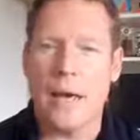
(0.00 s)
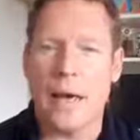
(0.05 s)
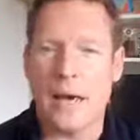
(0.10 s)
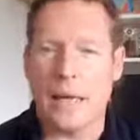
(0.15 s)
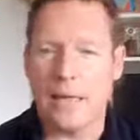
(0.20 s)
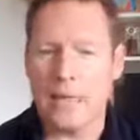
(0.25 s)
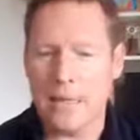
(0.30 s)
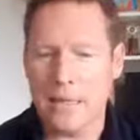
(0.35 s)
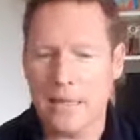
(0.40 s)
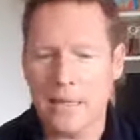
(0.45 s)

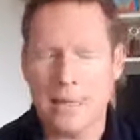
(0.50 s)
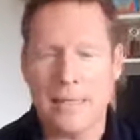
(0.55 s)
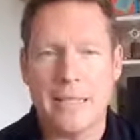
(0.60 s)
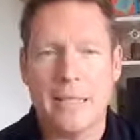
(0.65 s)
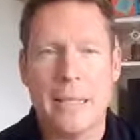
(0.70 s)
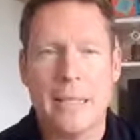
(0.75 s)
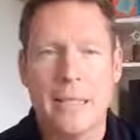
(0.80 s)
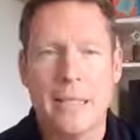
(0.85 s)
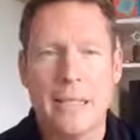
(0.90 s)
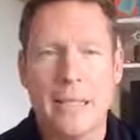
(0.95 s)
And you're going to
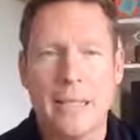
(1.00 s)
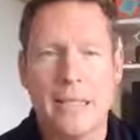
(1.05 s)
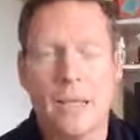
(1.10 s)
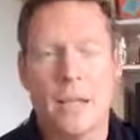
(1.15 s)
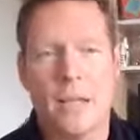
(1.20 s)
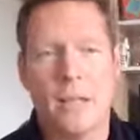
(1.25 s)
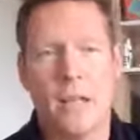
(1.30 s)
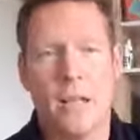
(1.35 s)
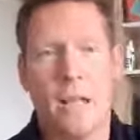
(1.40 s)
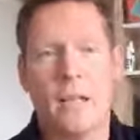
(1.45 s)
take,
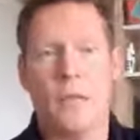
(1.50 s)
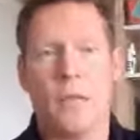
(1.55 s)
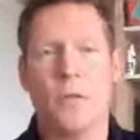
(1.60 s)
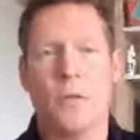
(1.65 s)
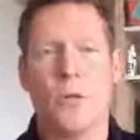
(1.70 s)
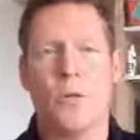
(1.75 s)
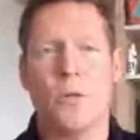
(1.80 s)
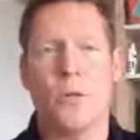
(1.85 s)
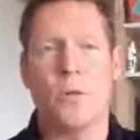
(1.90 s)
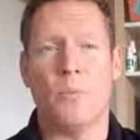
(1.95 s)
it's like a
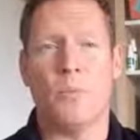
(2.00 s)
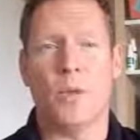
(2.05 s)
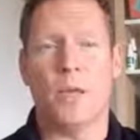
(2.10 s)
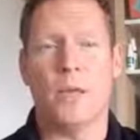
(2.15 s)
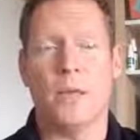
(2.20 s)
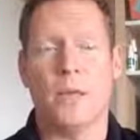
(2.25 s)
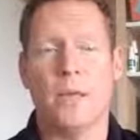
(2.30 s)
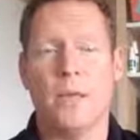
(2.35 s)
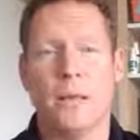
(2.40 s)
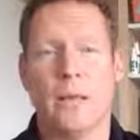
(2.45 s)
building block.